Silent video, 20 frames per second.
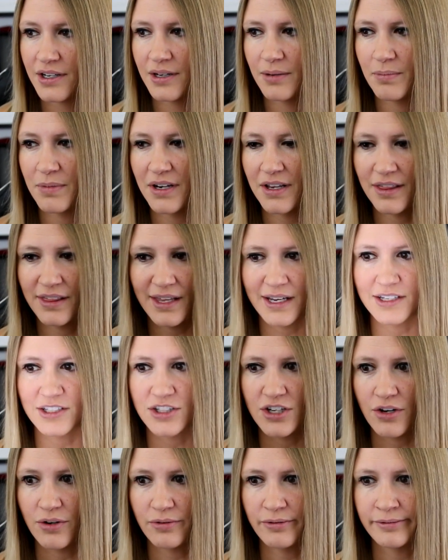I'm gonna think
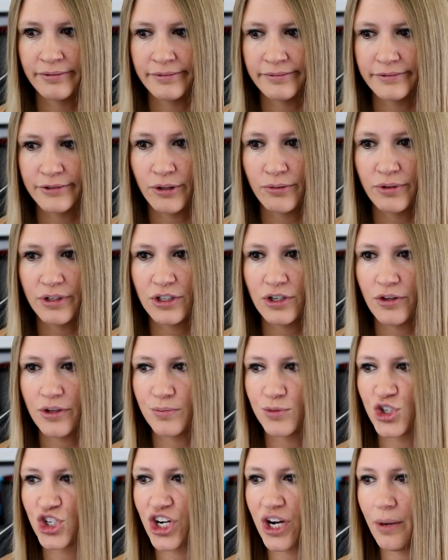so. Don't really know
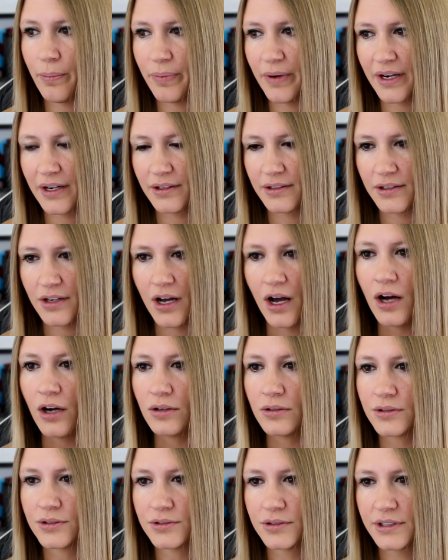them. Champion. Uh
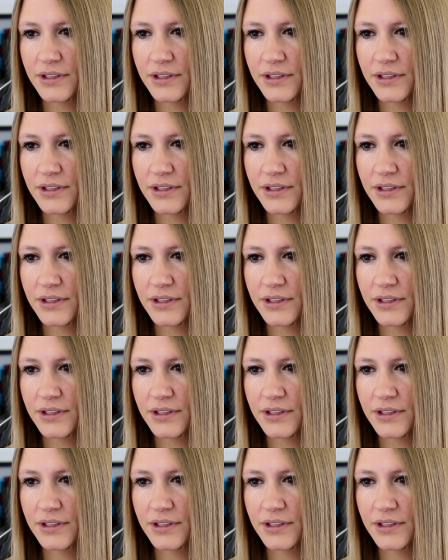oh.